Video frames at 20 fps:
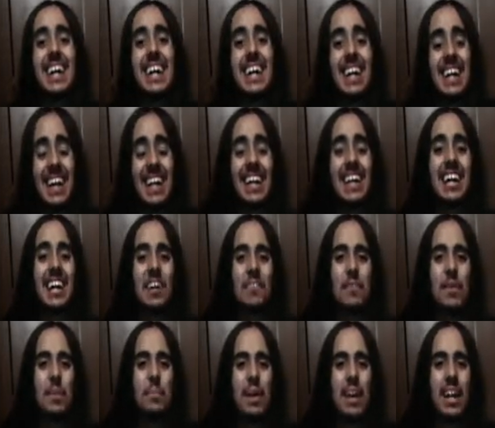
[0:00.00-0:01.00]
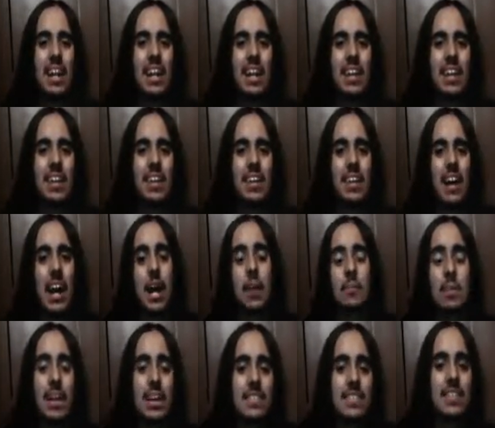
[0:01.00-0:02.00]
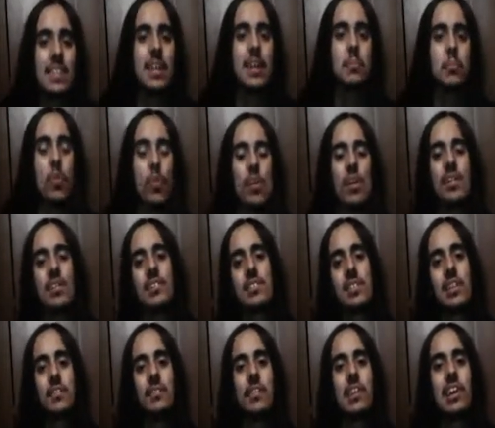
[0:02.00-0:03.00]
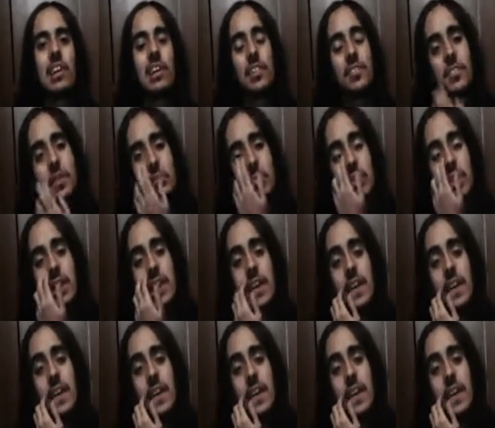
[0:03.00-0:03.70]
Hello everybody, I'm Anthony, Moonwalkers Live in the Yellow Submarine,